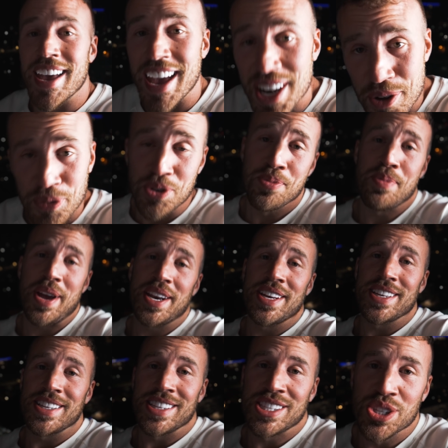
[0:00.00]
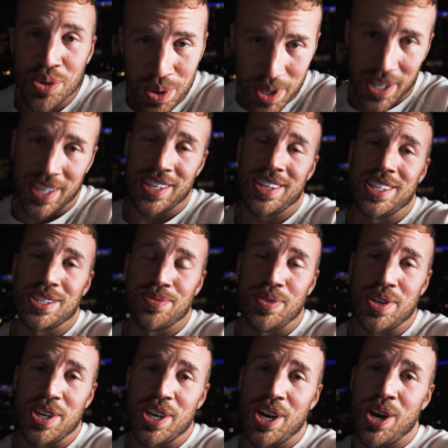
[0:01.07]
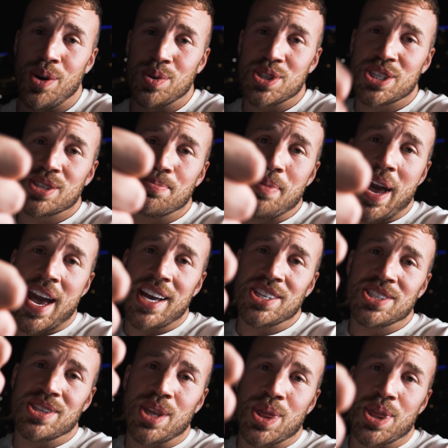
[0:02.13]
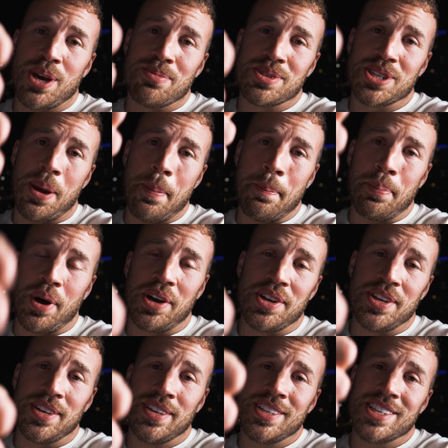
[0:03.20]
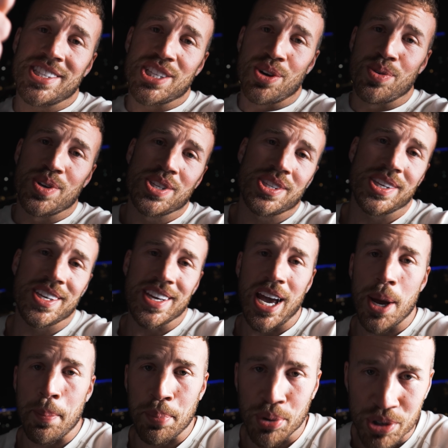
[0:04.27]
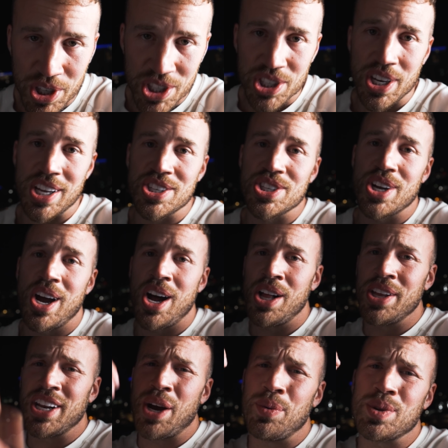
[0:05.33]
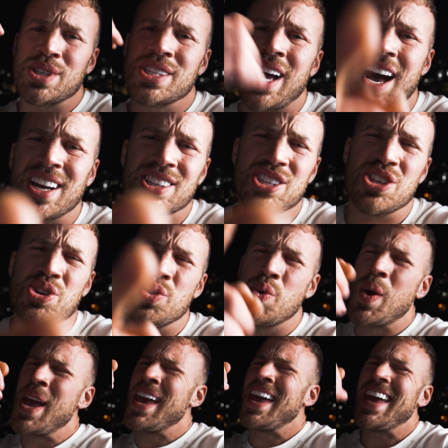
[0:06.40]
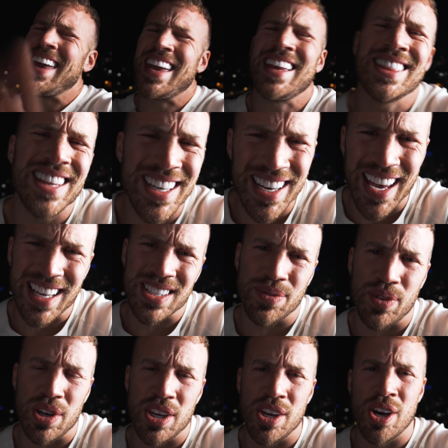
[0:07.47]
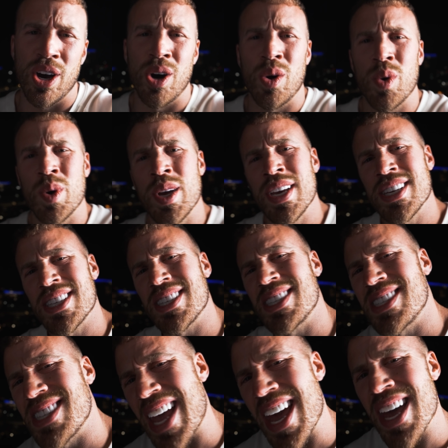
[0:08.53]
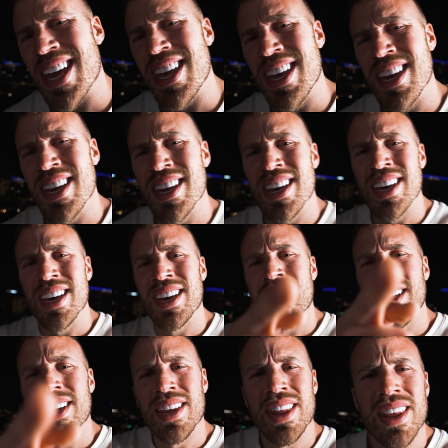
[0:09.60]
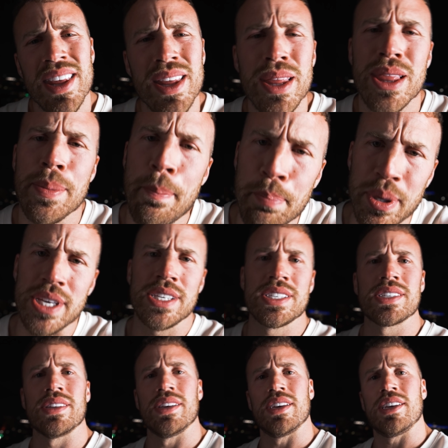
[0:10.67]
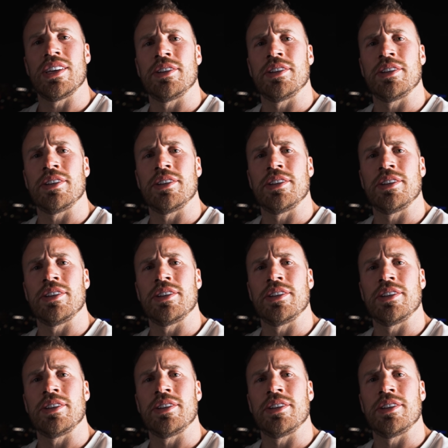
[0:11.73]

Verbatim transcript: and if you made it to the end of this video smash the thumbs up button seriously i appreciate y'all and i will talk to you in the next video stay beastly